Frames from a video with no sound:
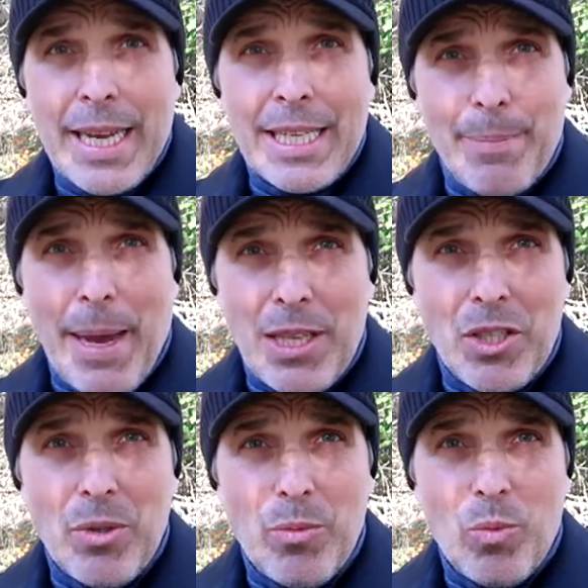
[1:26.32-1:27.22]

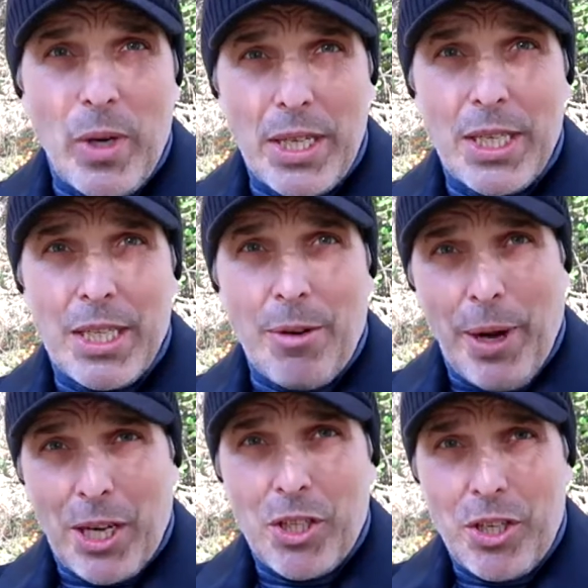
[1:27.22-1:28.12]
depends on which
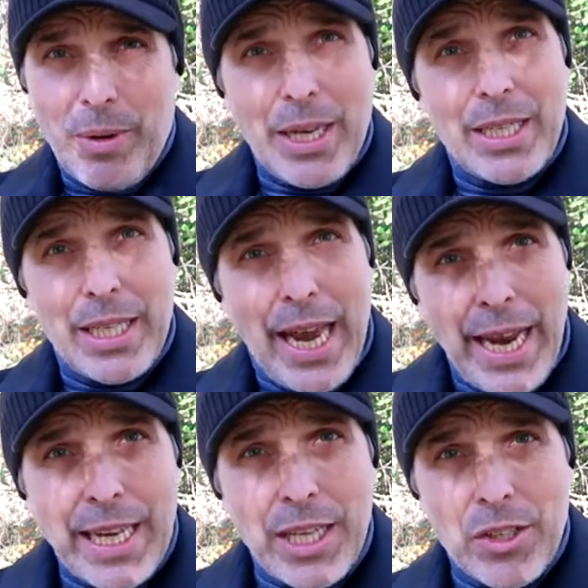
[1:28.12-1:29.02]
direction you're actually
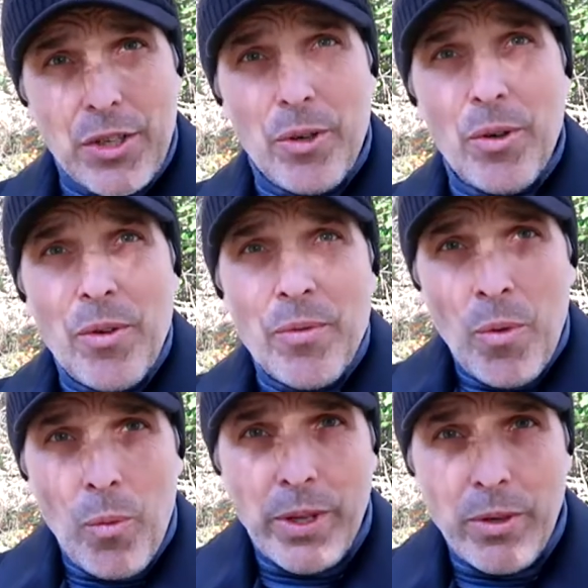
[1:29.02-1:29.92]
heading to
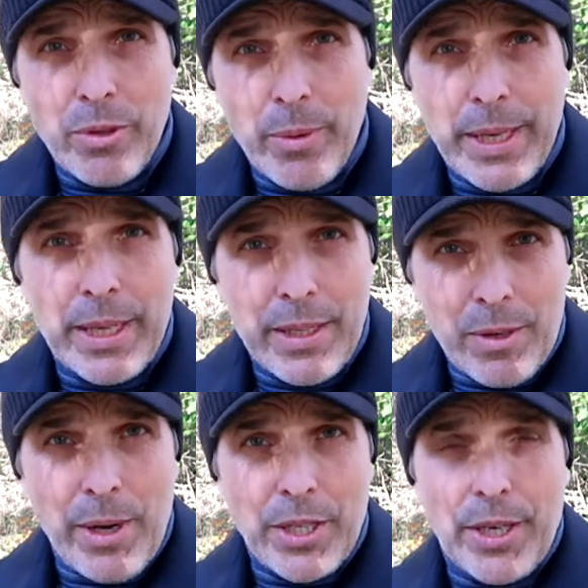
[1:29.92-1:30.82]
when you're doing the
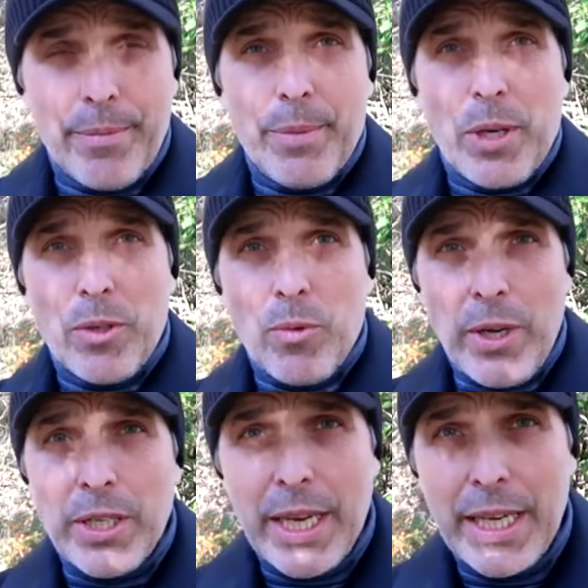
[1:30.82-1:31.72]
gua sha, because gua
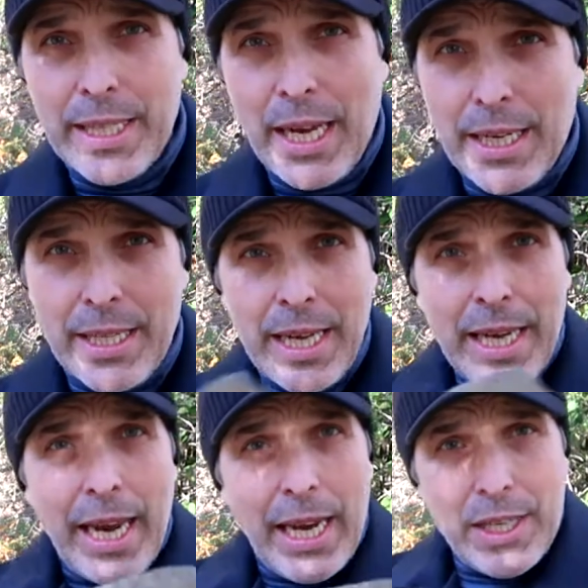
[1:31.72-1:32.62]
sha is done
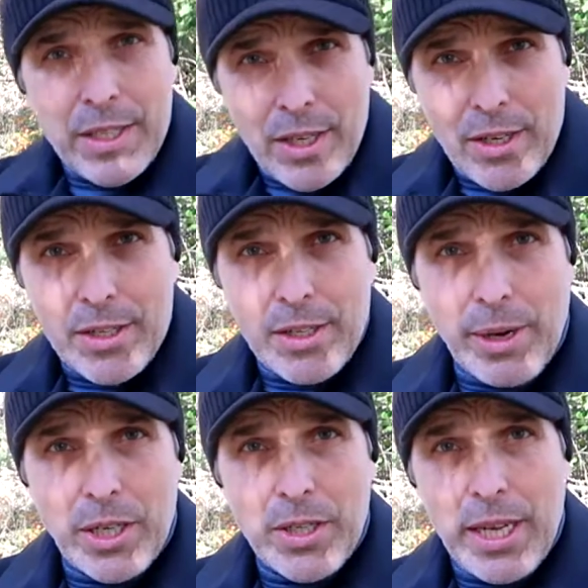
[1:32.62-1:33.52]
in a certain
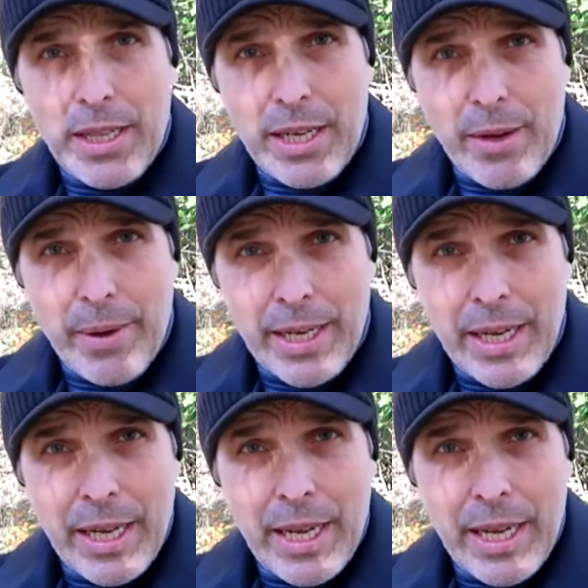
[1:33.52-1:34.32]
direction, either going